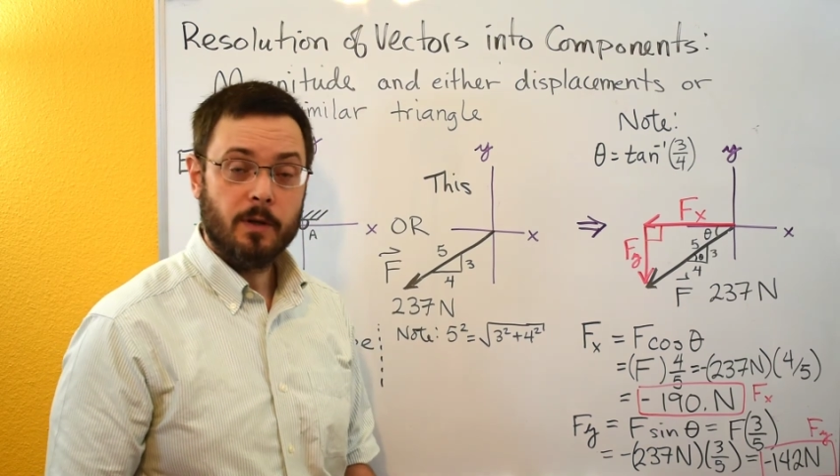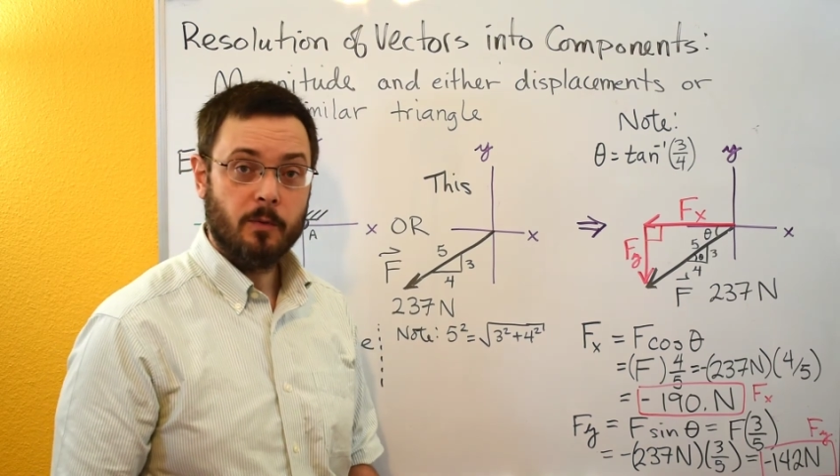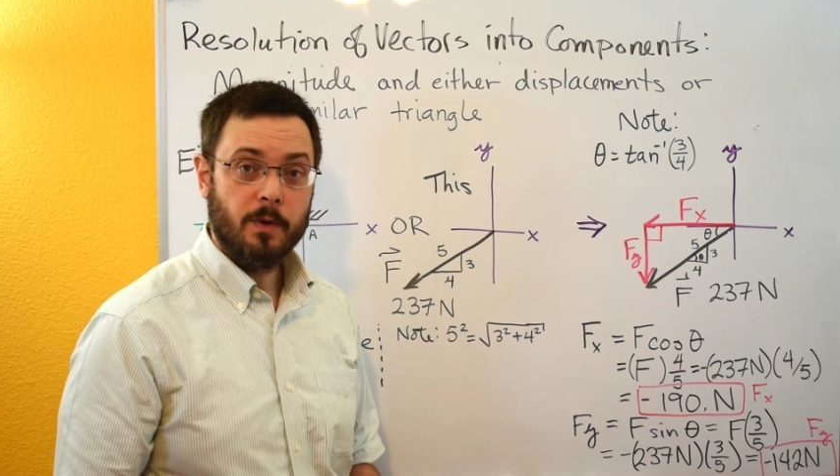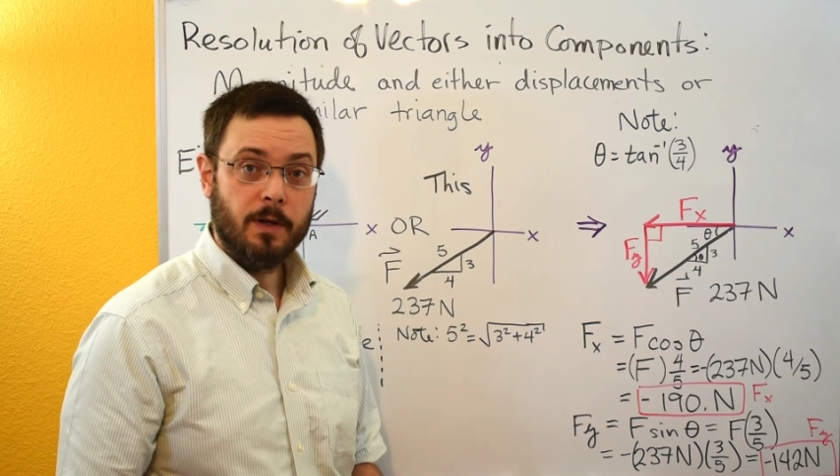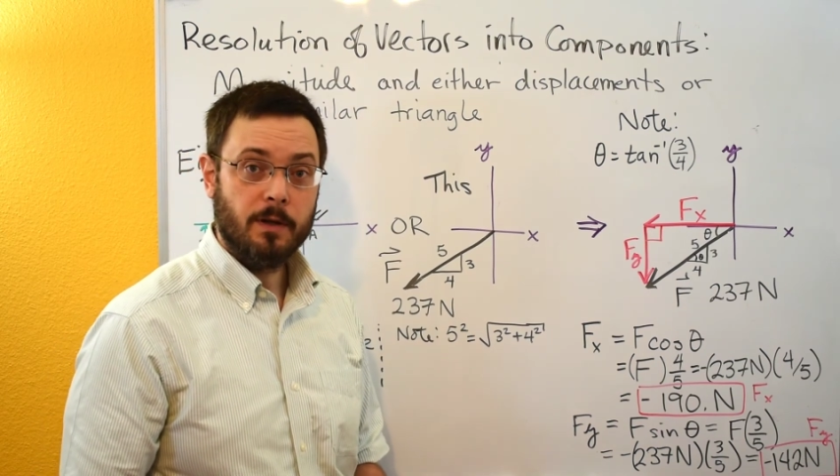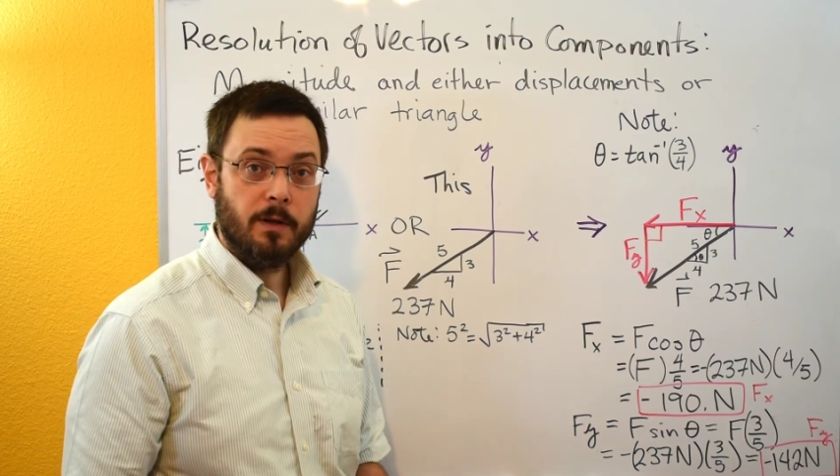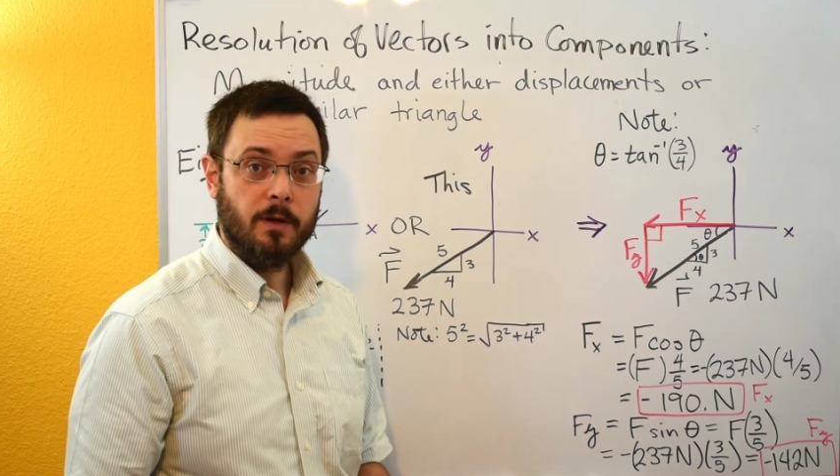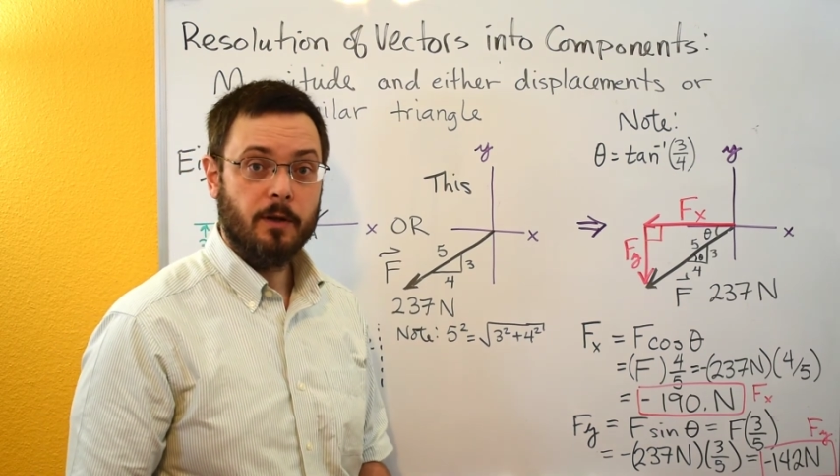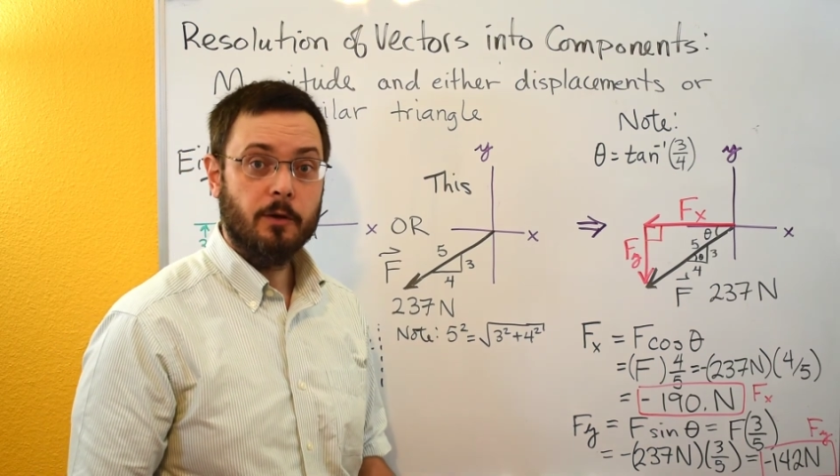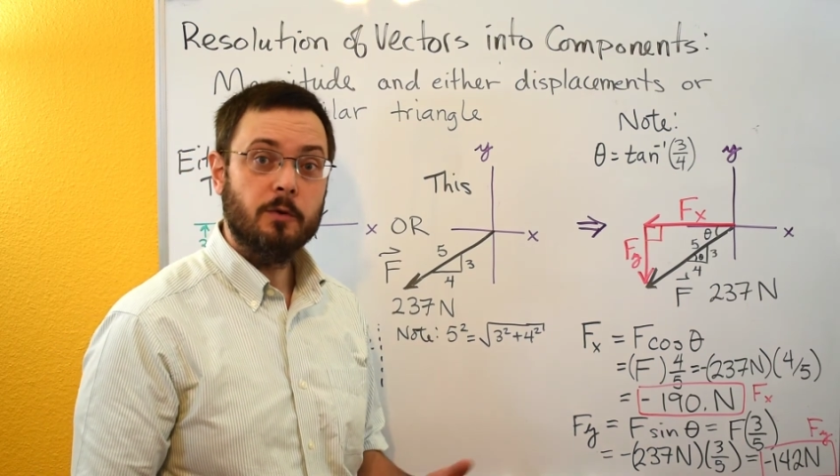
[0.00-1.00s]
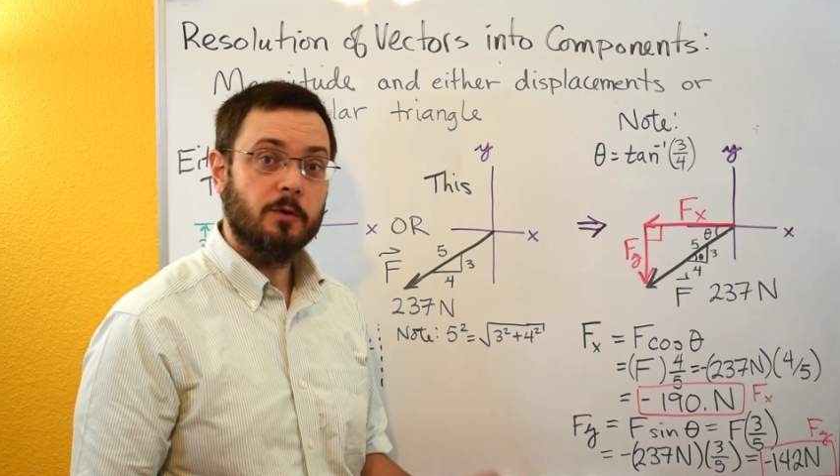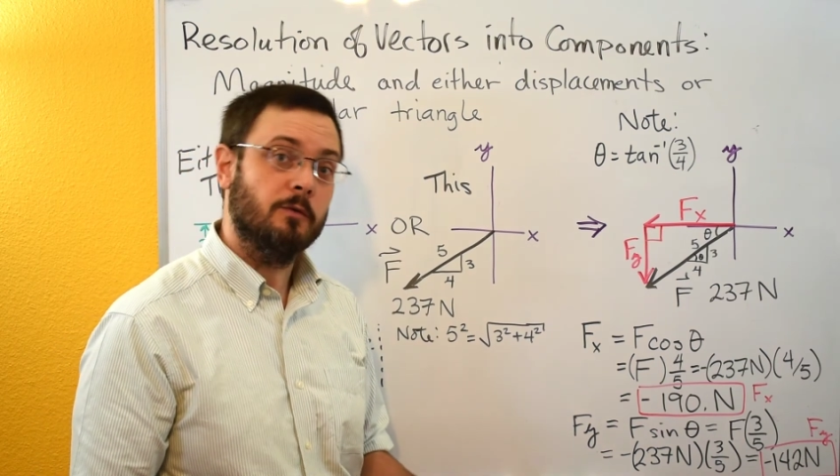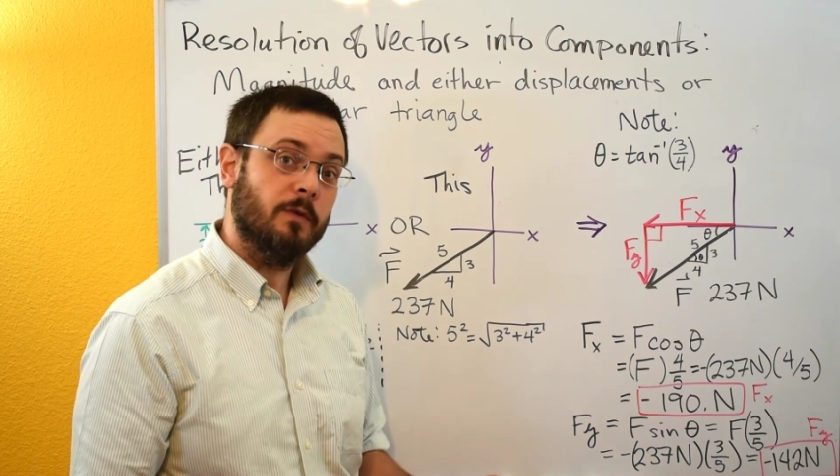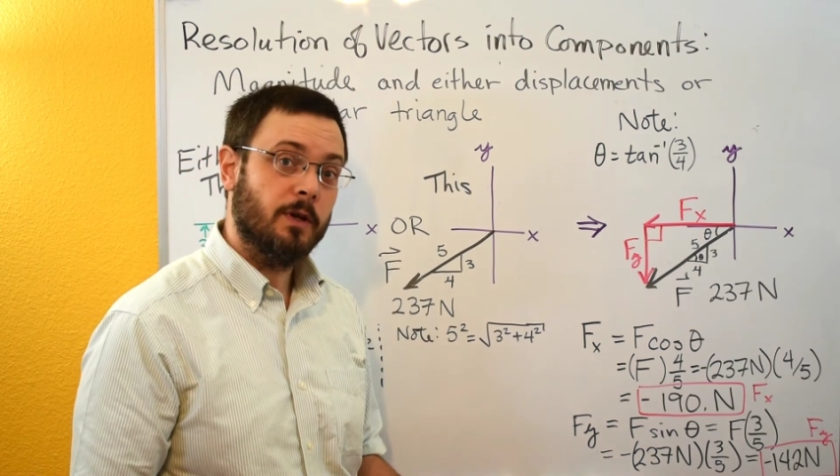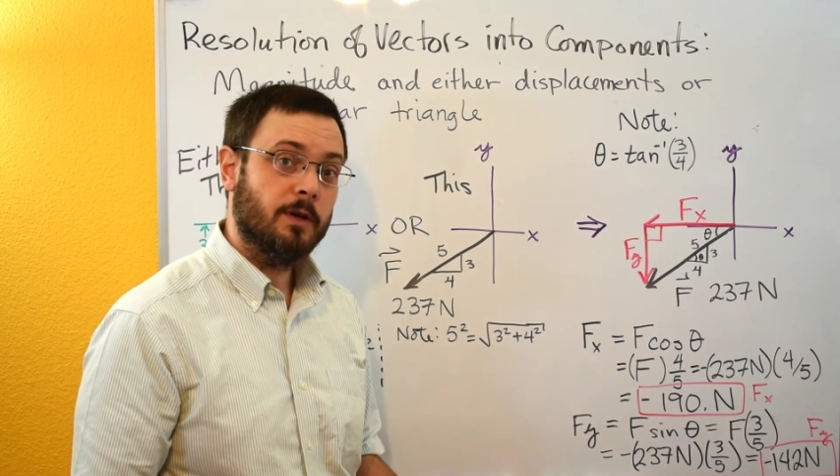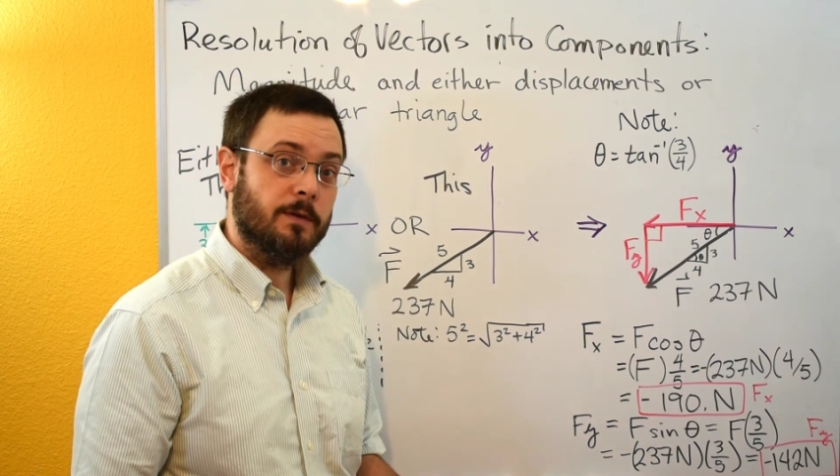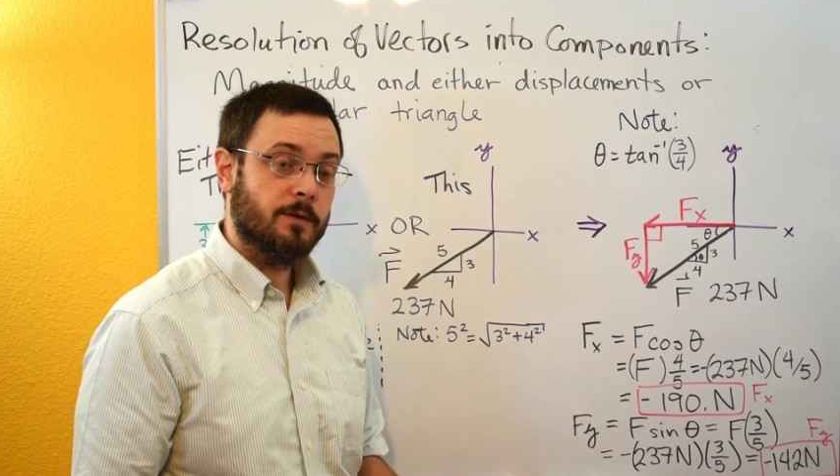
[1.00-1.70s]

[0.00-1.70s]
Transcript: that we did in the other two videos